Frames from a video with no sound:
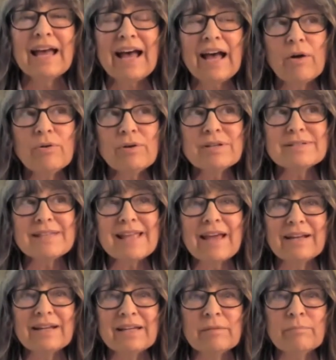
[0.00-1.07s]
How does
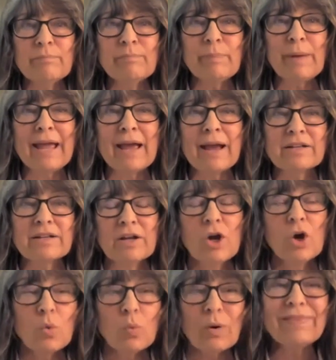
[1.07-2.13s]
that impact
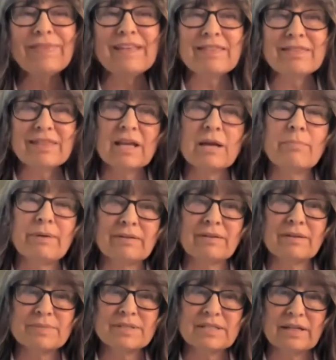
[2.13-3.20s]
what they think about
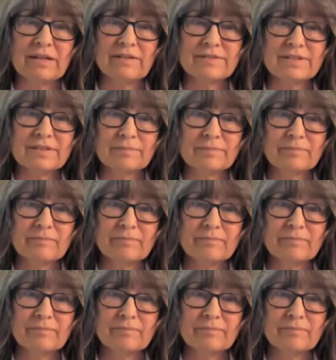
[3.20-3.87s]
themselves?